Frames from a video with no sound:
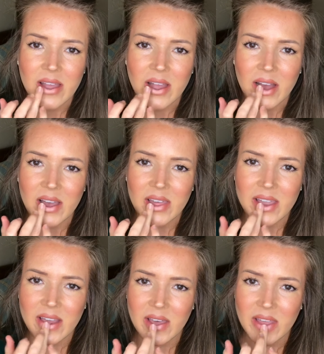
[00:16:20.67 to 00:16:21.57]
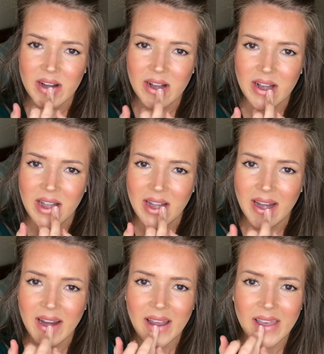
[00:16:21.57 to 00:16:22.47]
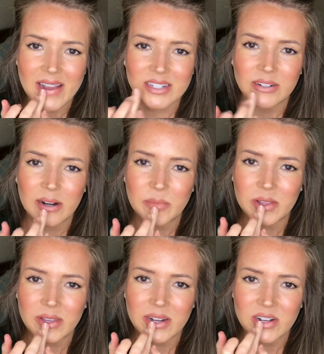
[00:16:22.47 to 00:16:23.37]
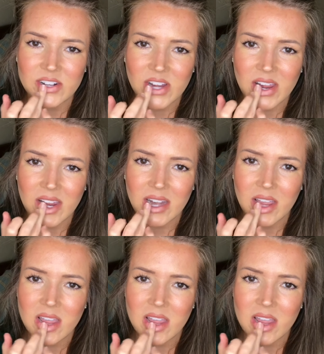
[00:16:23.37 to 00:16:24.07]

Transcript: highlight color. I like to grab the lighter shade.